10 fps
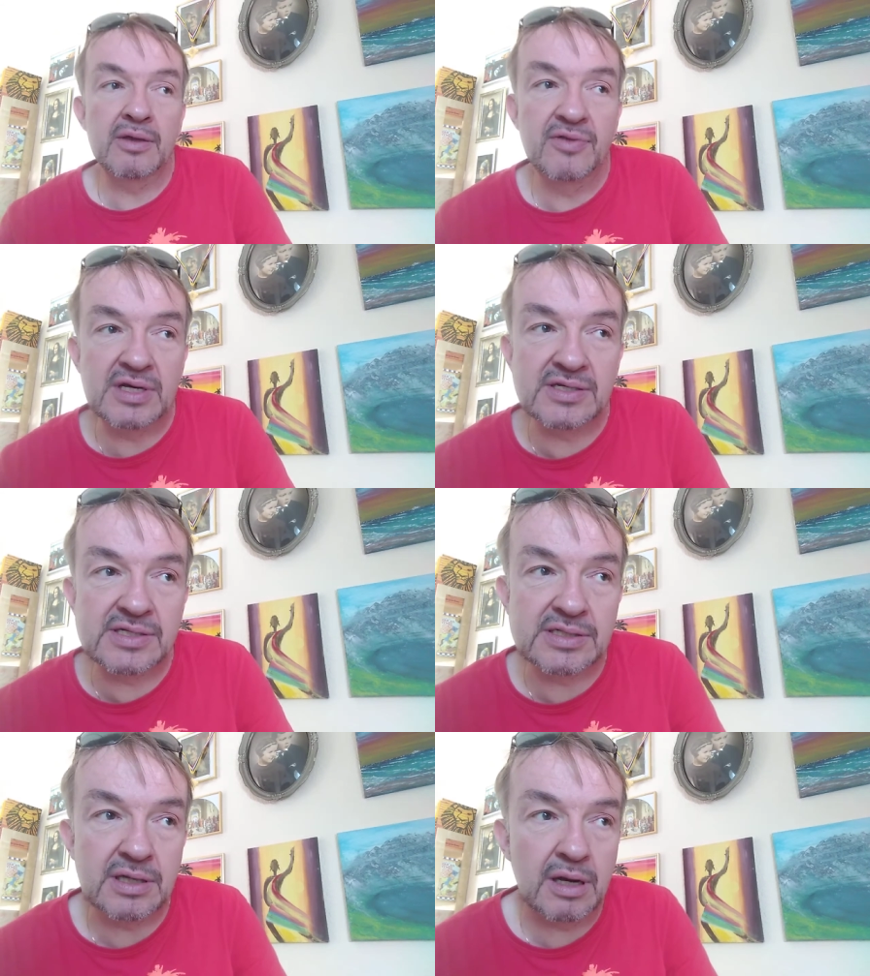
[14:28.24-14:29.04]

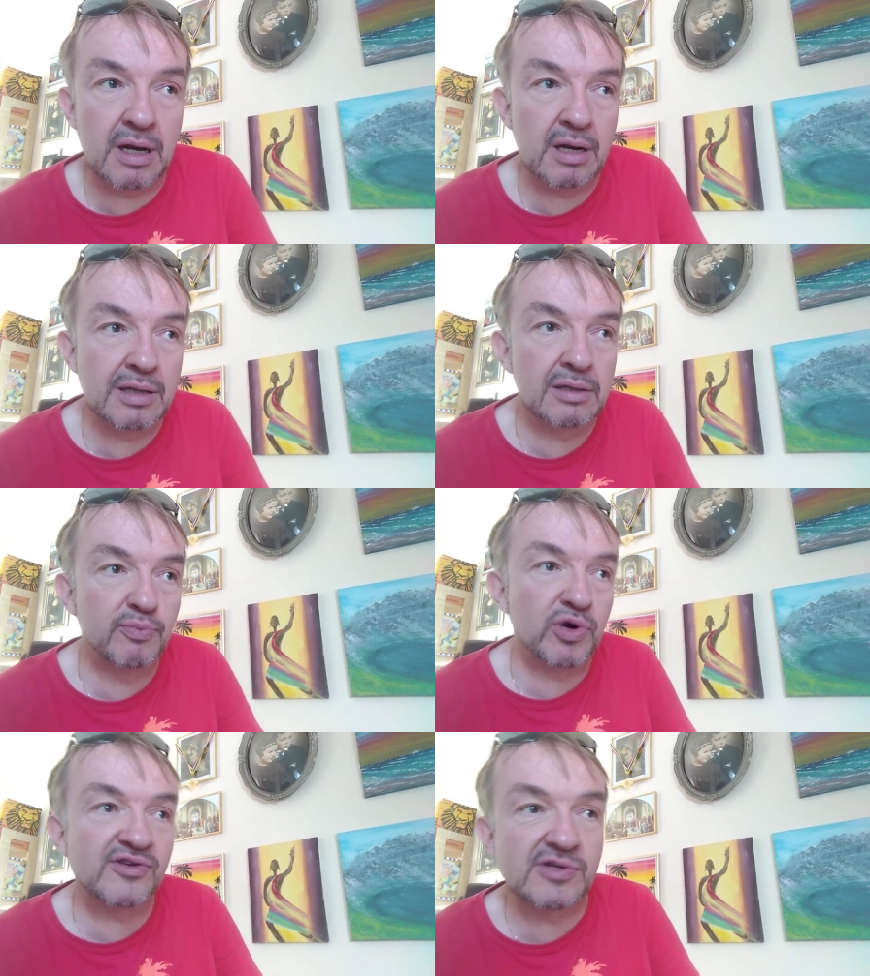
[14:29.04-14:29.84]
this uh, little
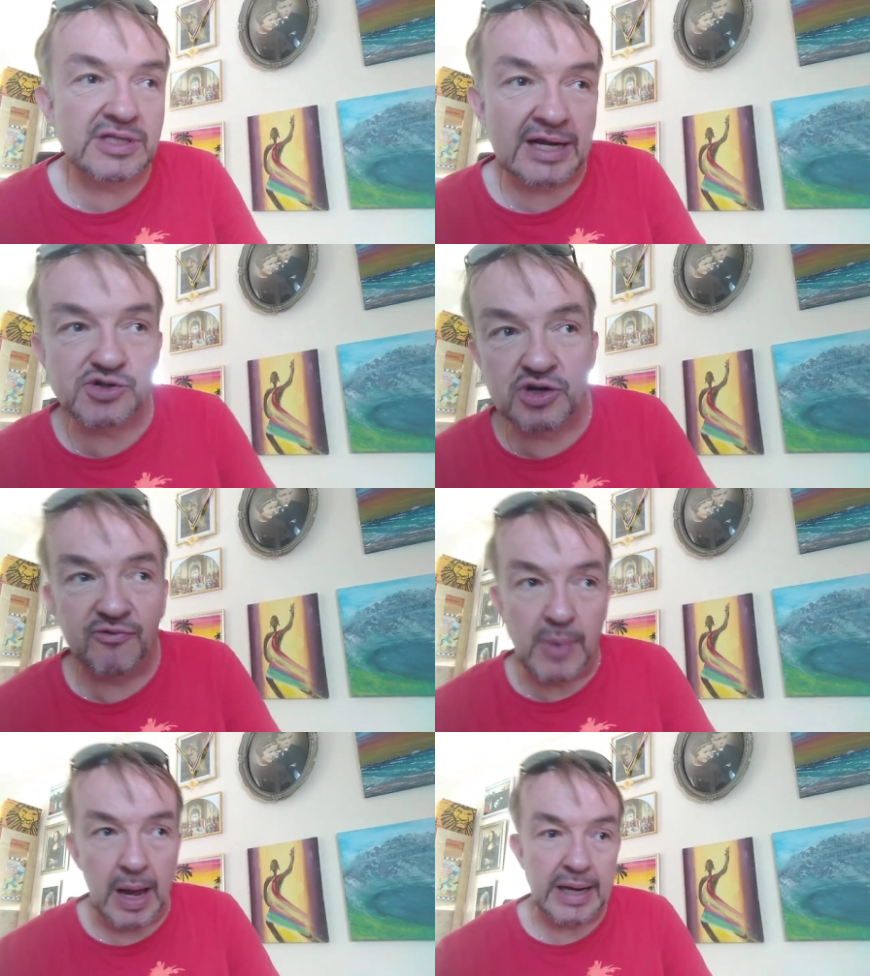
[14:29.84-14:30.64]
presentation
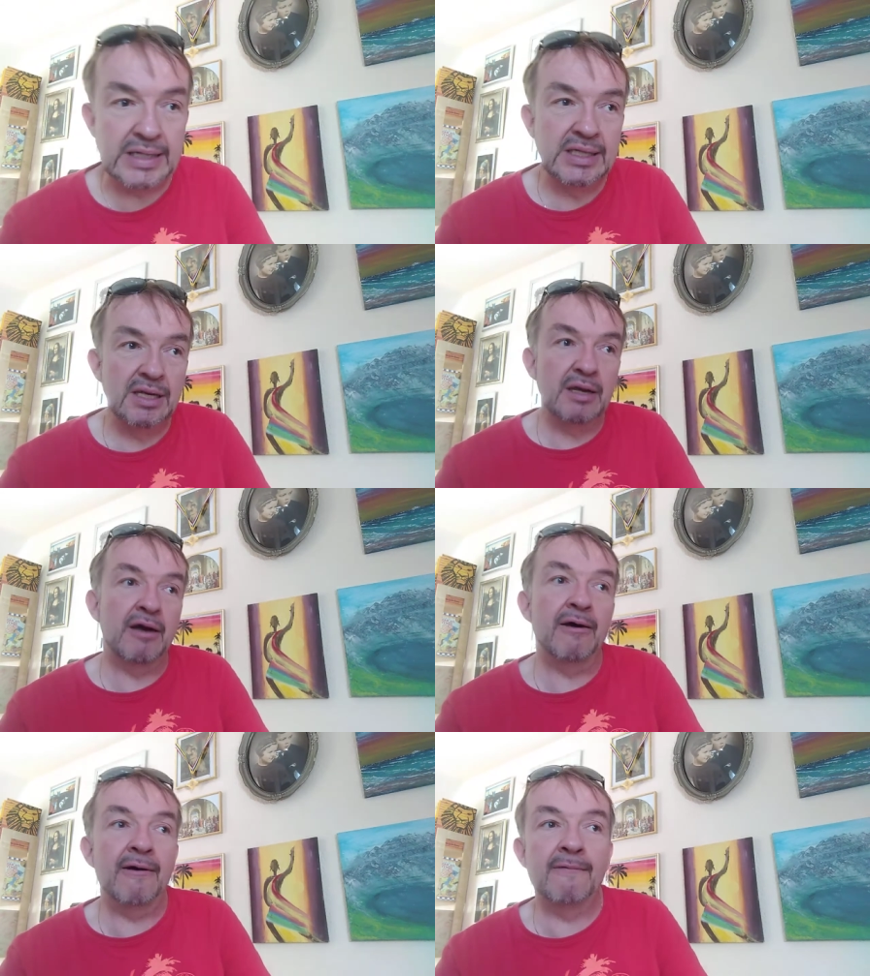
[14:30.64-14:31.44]
of mine,
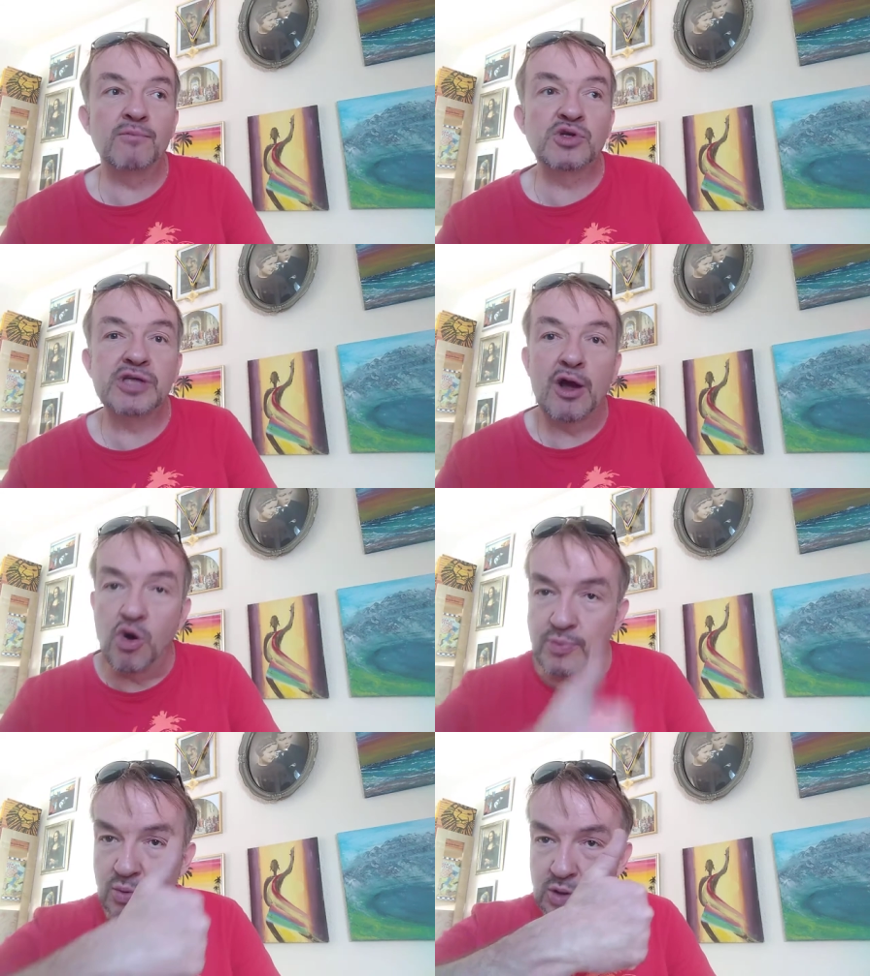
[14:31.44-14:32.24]
um, which I
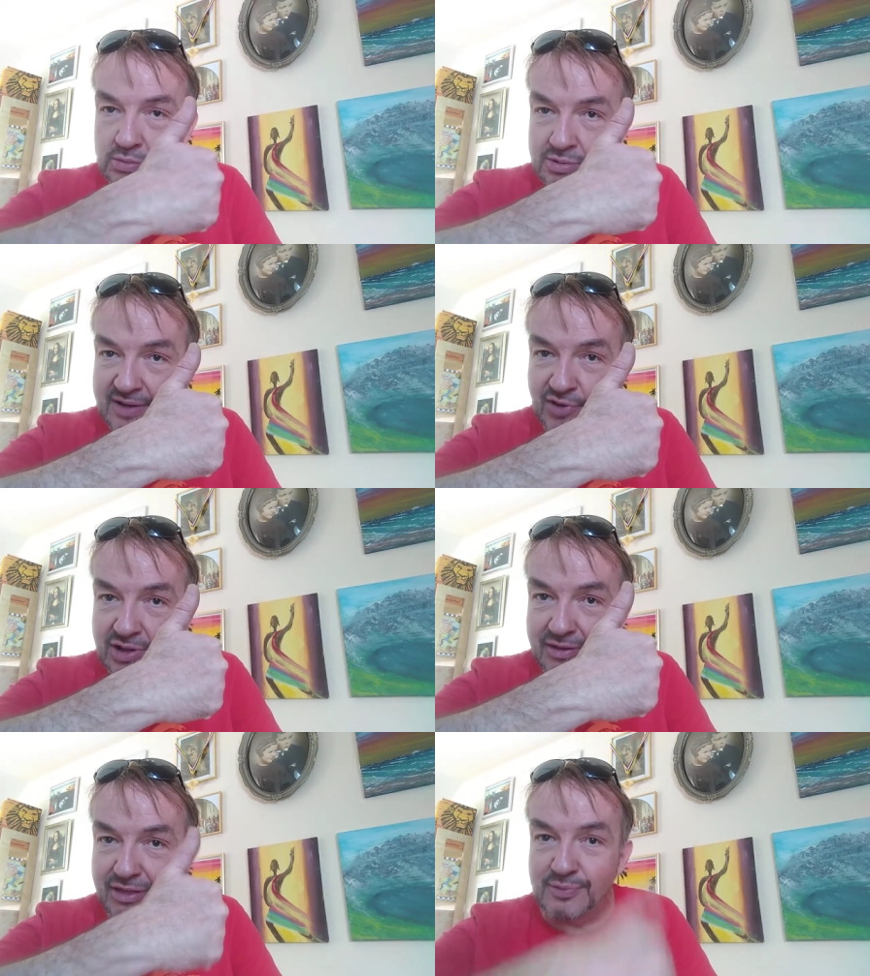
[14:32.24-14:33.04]
hope you will give a
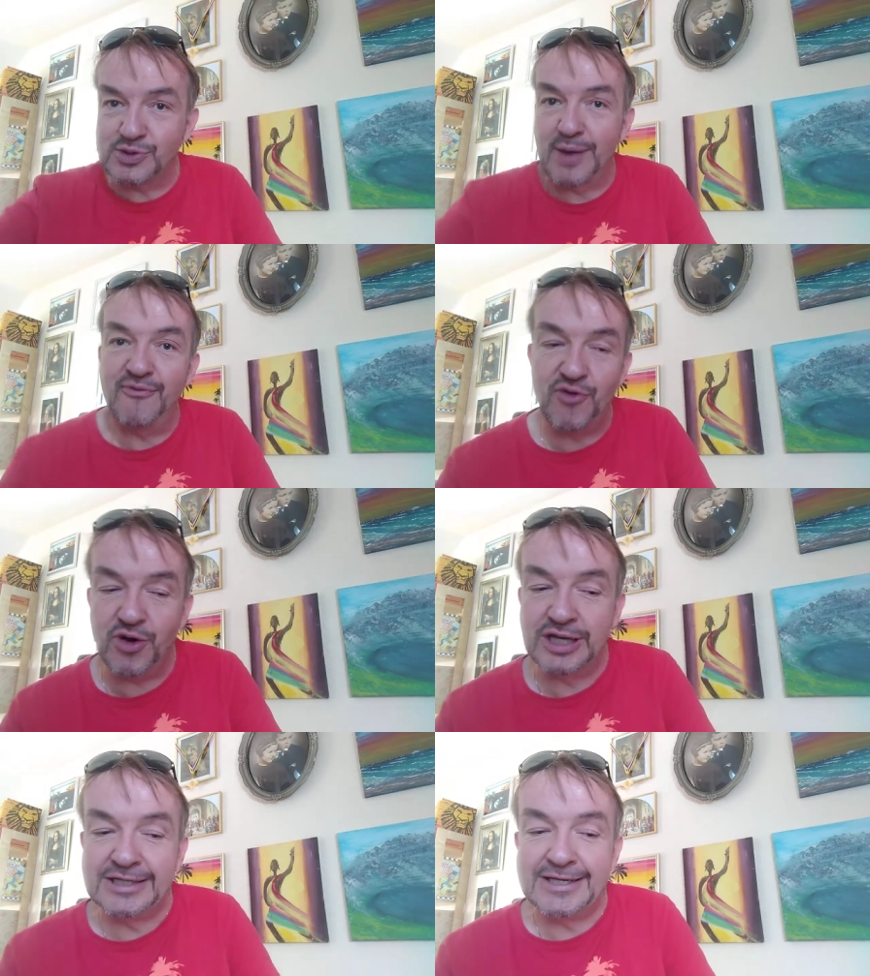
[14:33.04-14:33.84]
little thumbs up
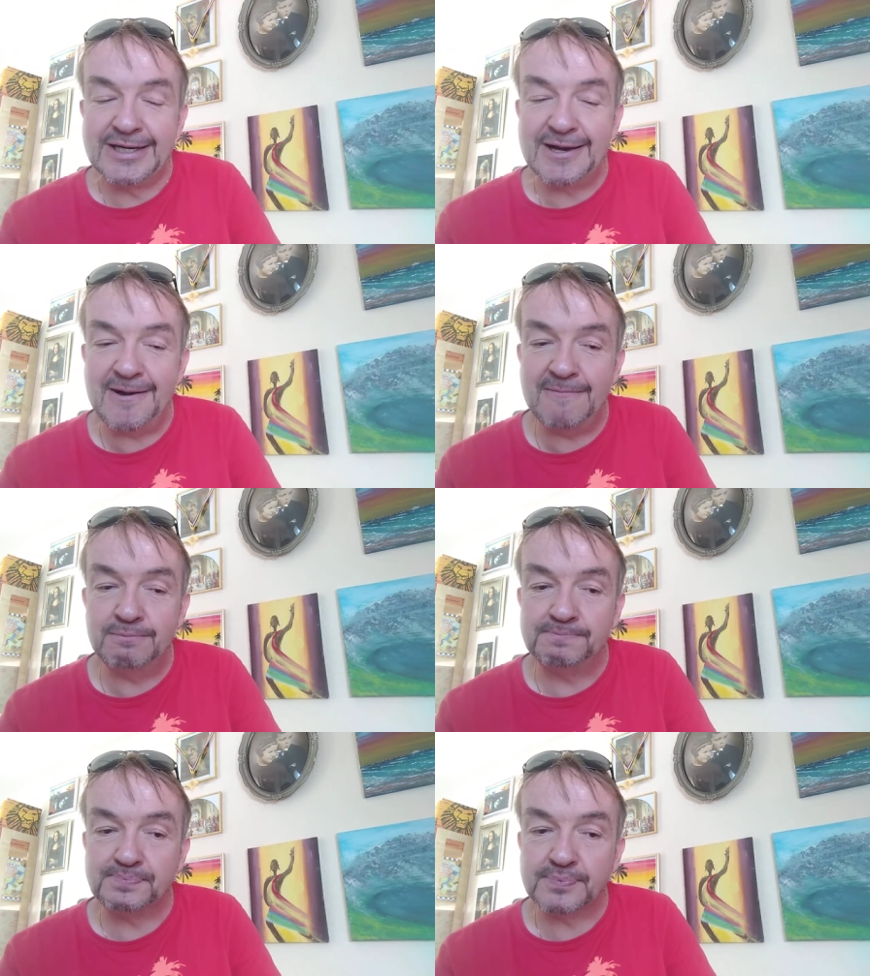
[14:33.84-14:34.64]
for. Um,